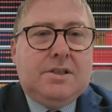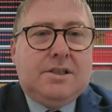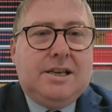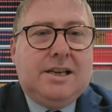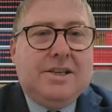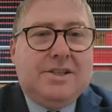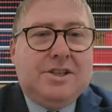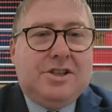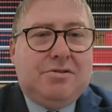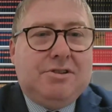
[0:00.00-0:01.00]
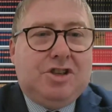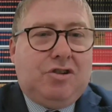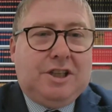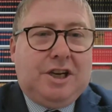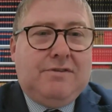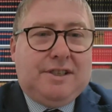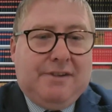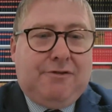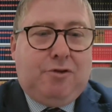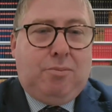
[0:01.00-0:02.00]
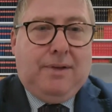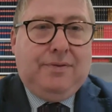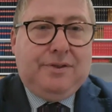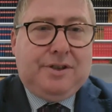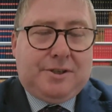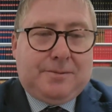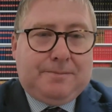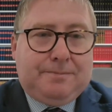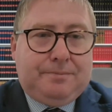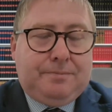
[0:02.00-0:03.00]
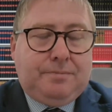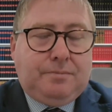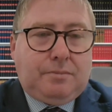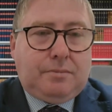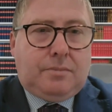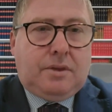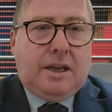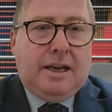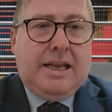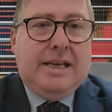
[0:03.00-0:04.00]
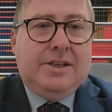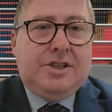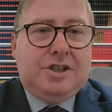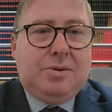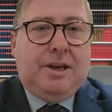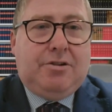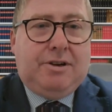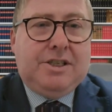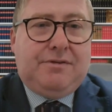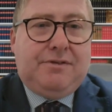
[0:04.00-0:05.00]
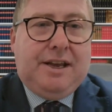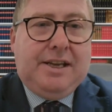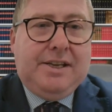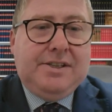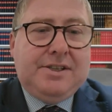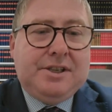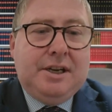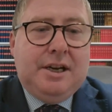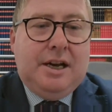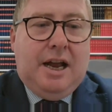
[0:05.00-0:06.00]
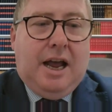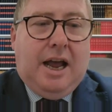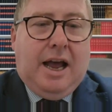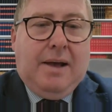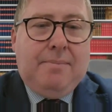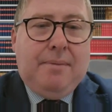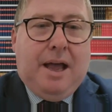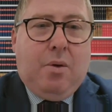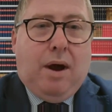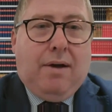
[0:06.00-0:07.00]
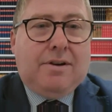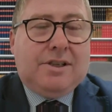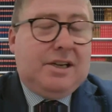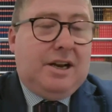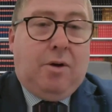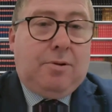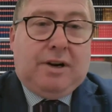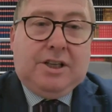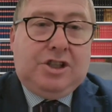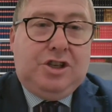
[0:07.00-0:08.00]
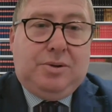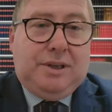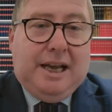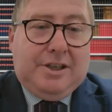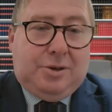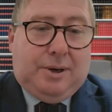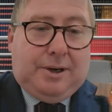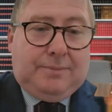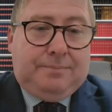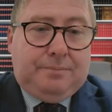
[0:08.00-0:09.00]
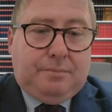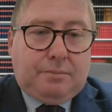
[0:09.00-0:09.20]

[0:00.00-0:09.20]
solicitors are instructed over several months leads to increased fees. Whereas an arbitration, you can get to